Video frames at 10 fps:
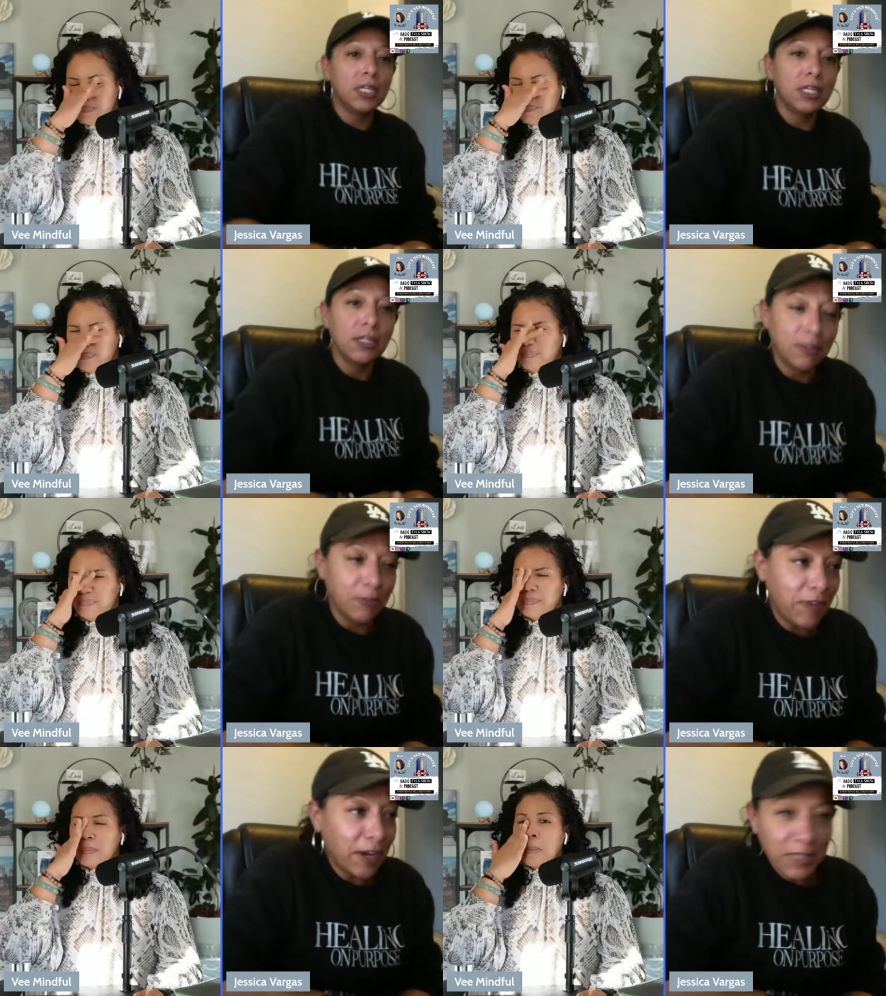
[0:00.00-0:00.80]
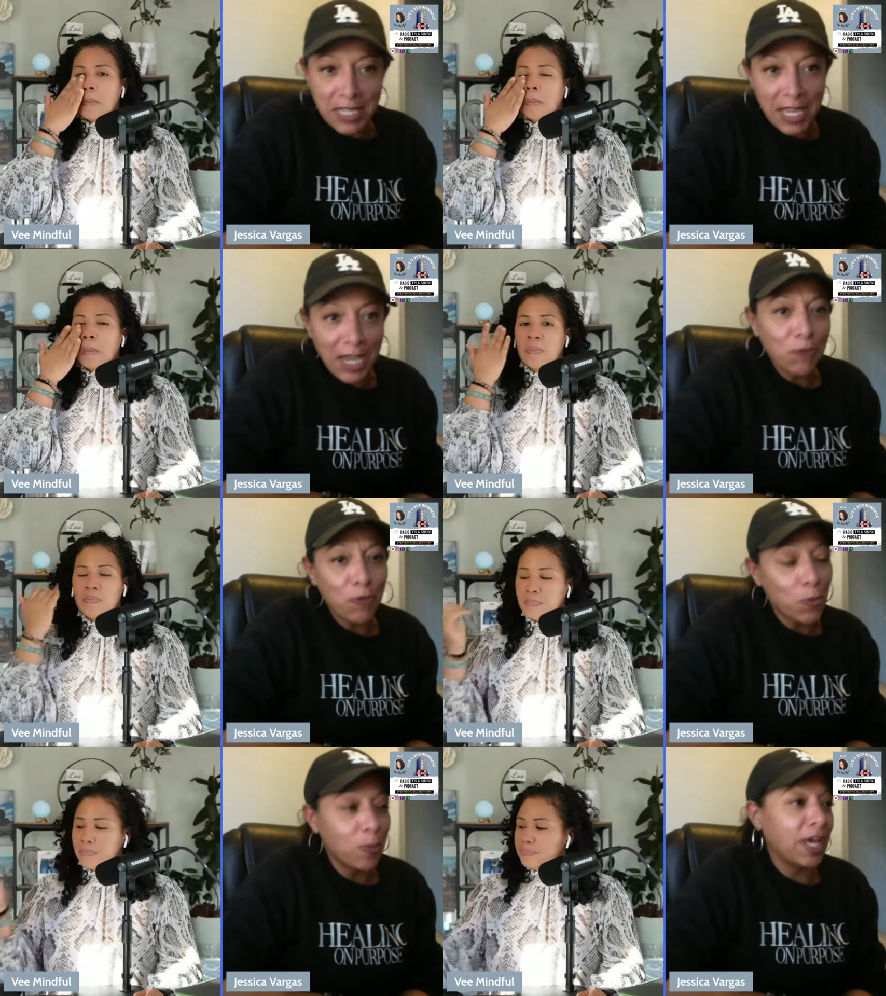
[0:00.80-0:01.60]
Speaker 1: the fairy tale
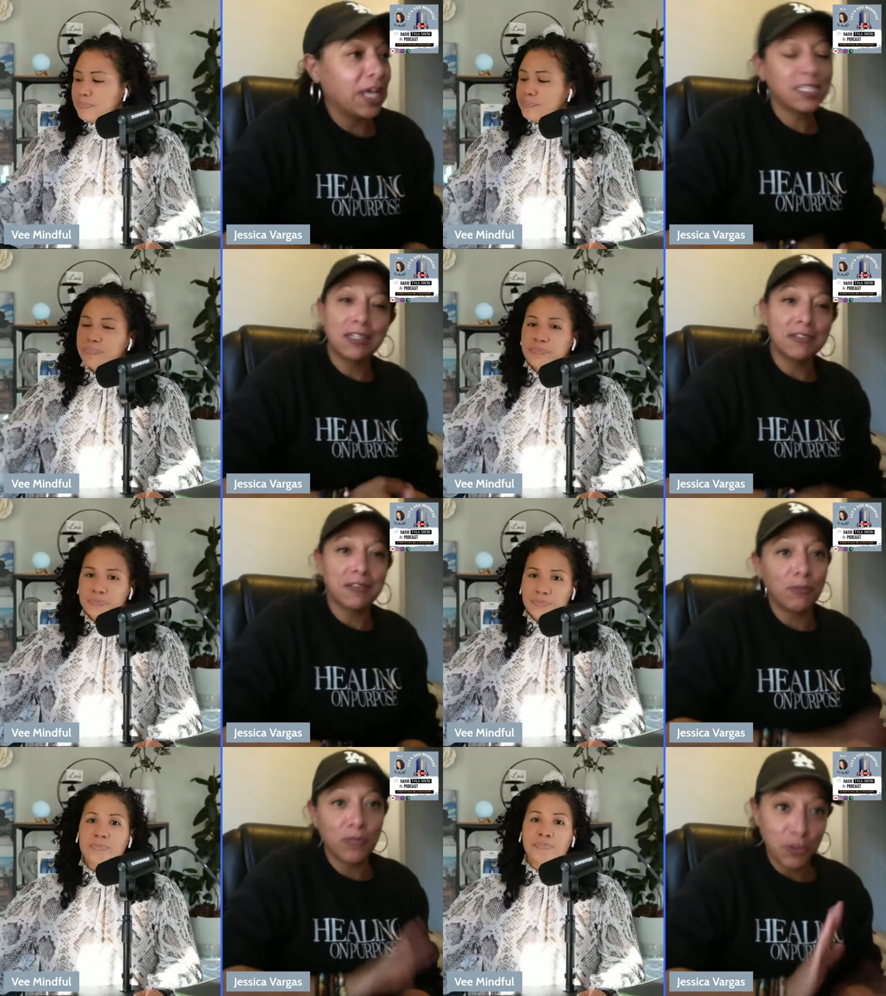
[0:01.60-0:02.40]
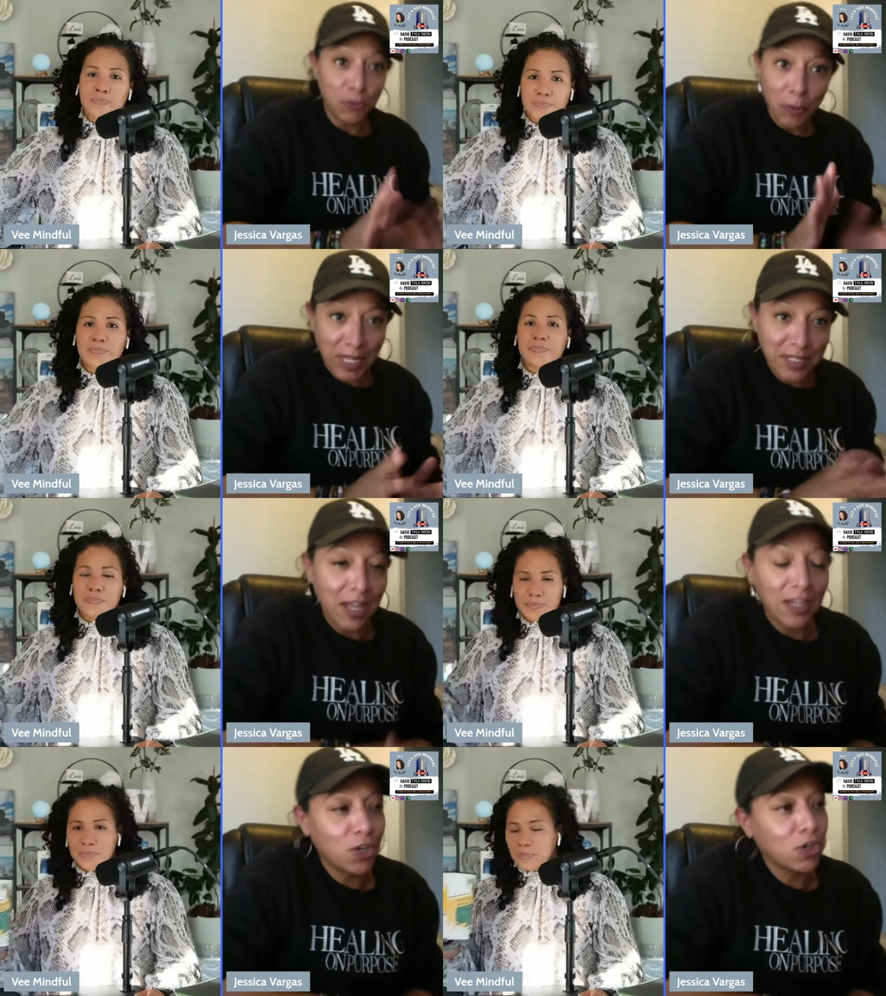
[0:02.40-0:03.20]
romance because I'm just a mm-hmm. romance
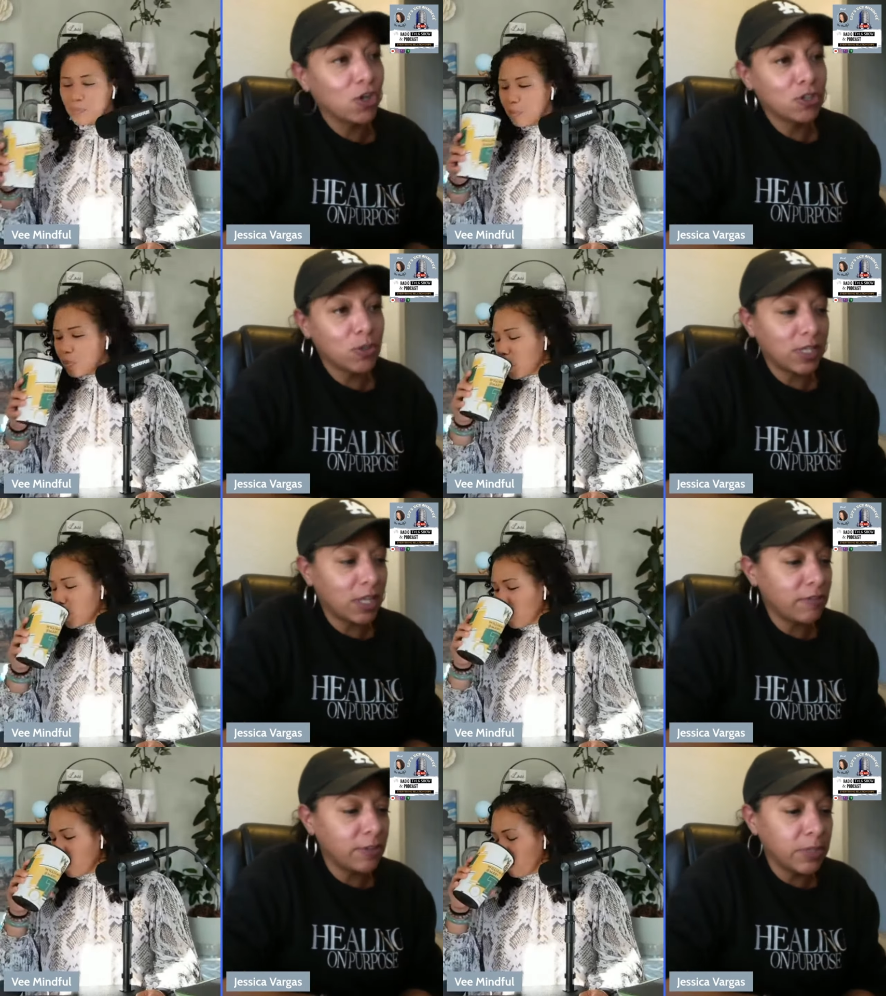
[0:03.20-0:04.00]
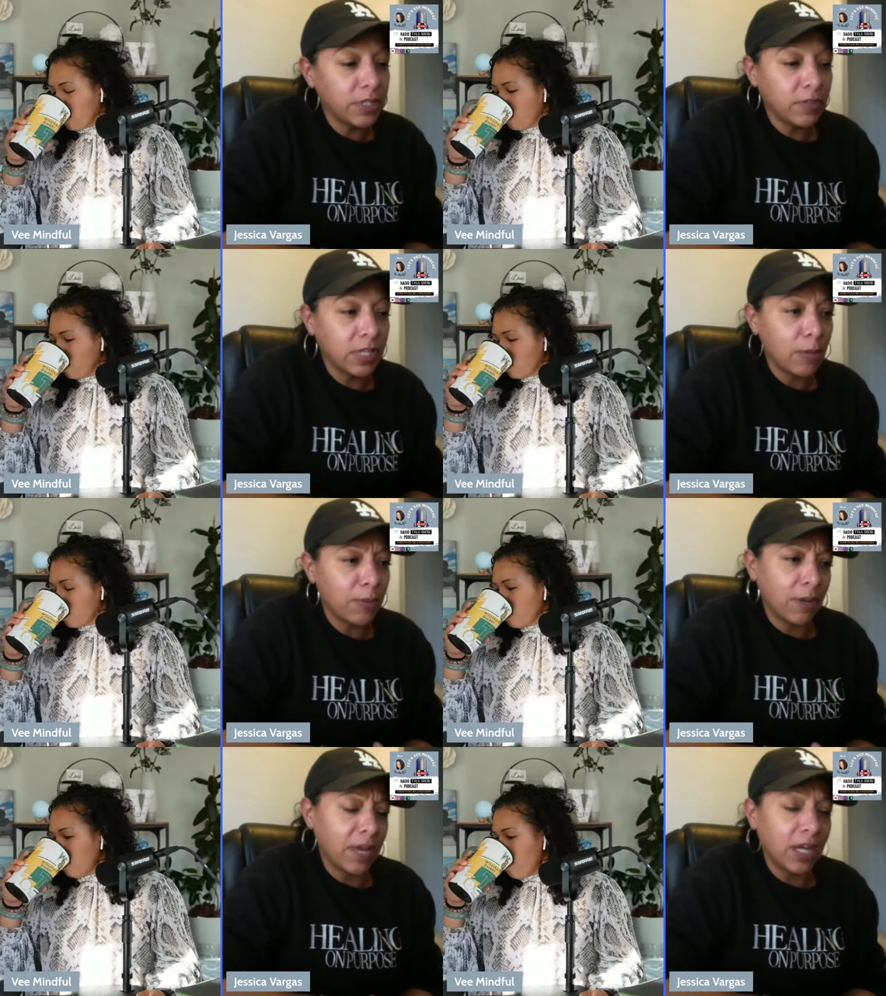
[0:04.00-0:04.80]
kind of girl. So I definitely believe in that, but
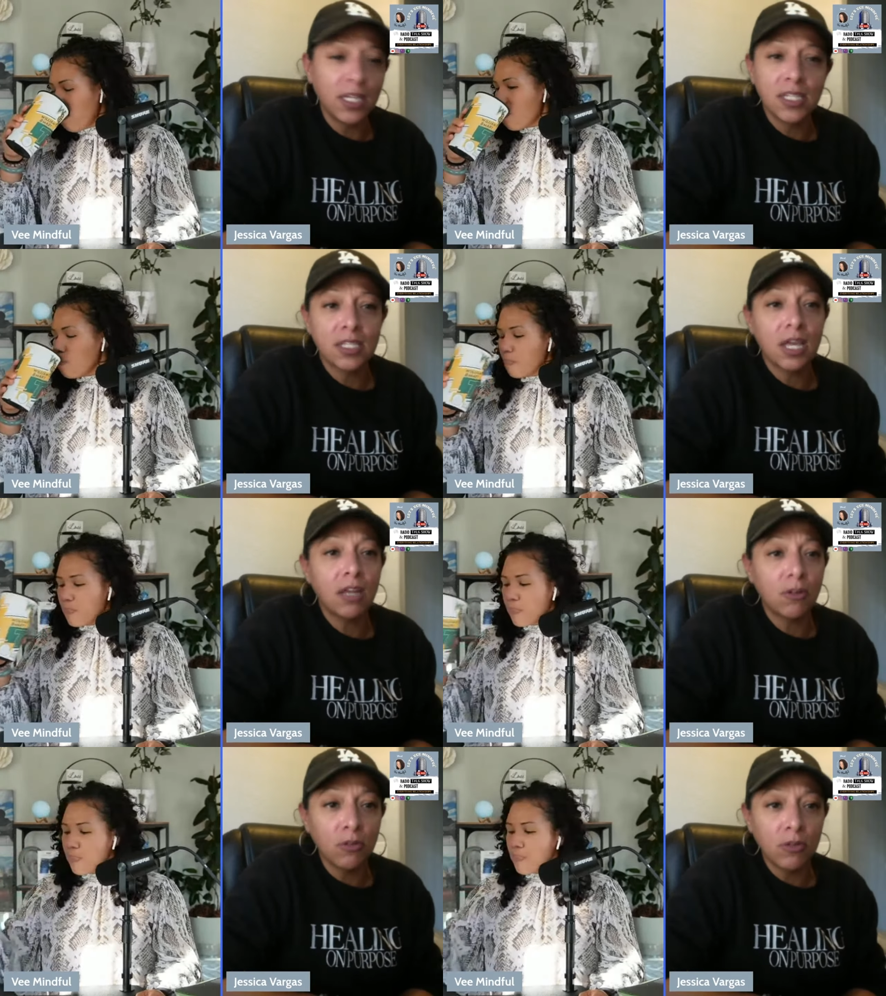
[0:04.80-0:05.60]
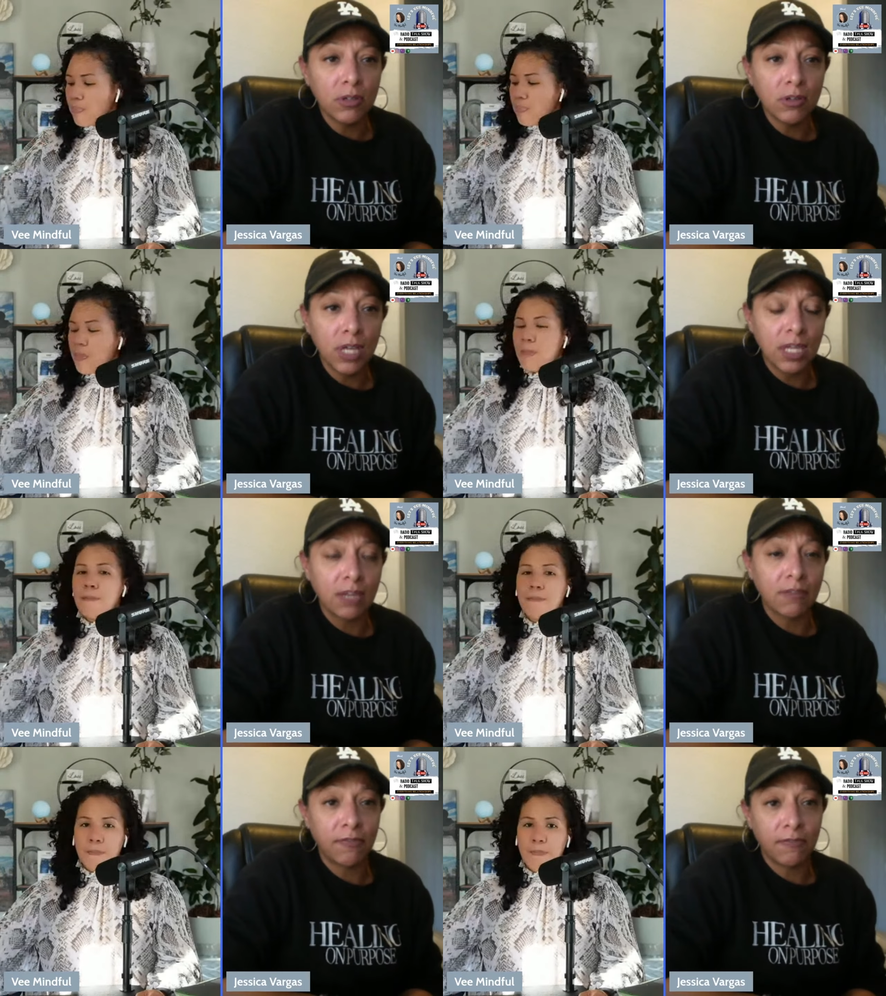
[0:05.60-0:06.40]
I'm not going to settle. And
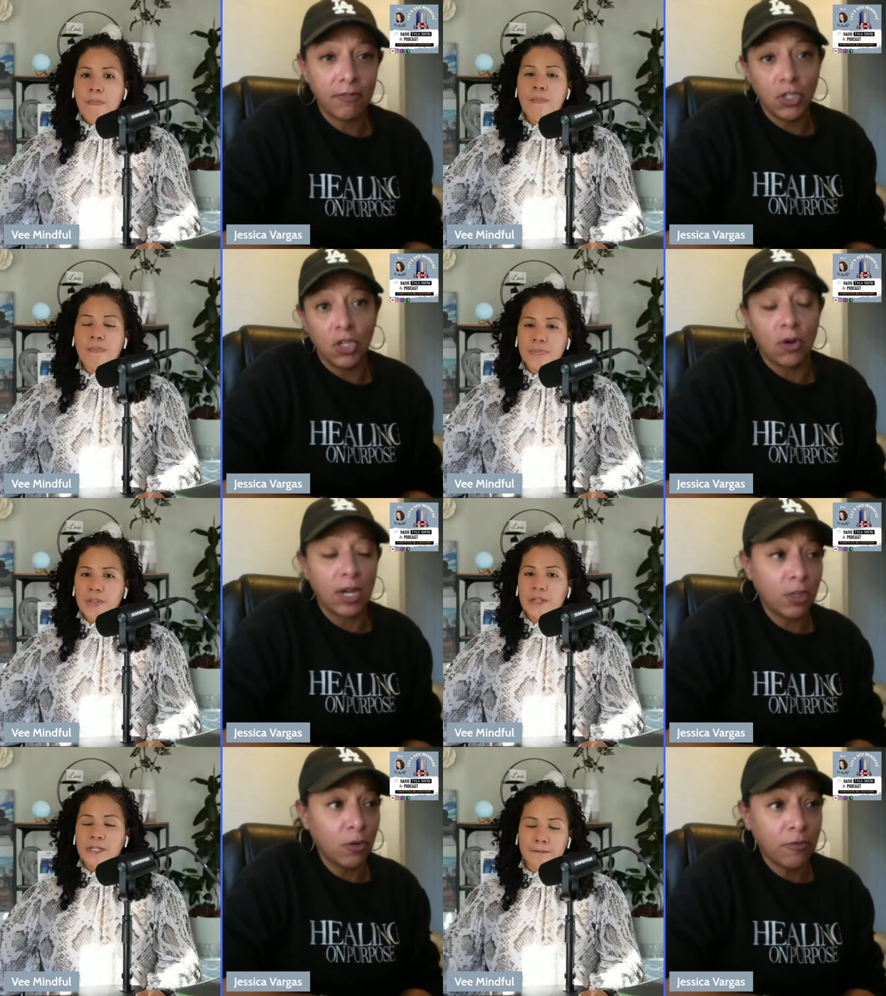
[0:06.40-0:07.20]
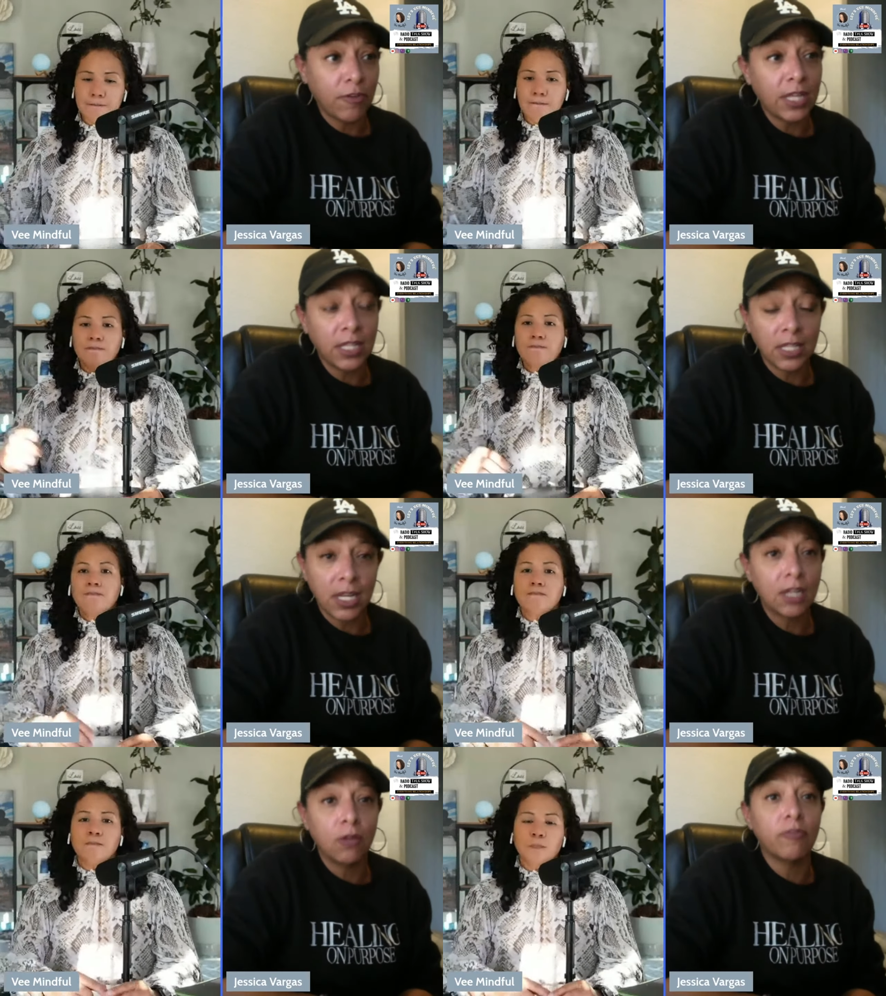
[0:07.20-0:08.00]
if, you know, I don't find it, then
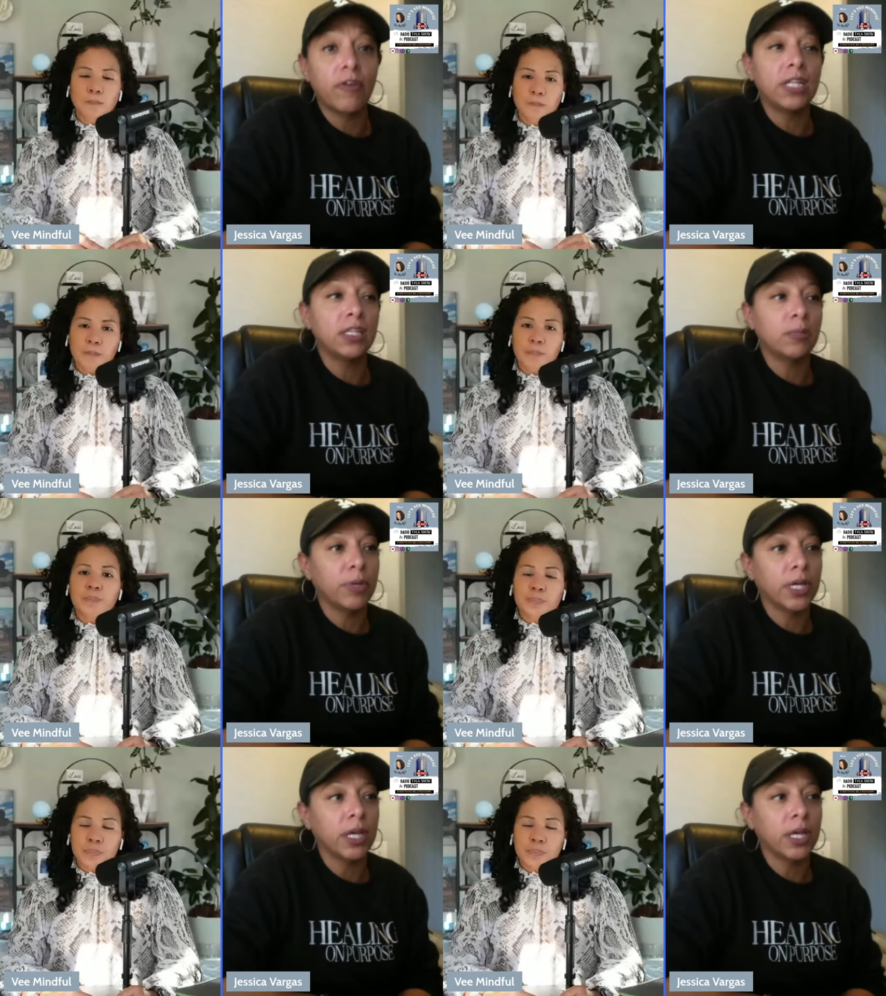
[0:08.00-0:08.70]
I don't find it. But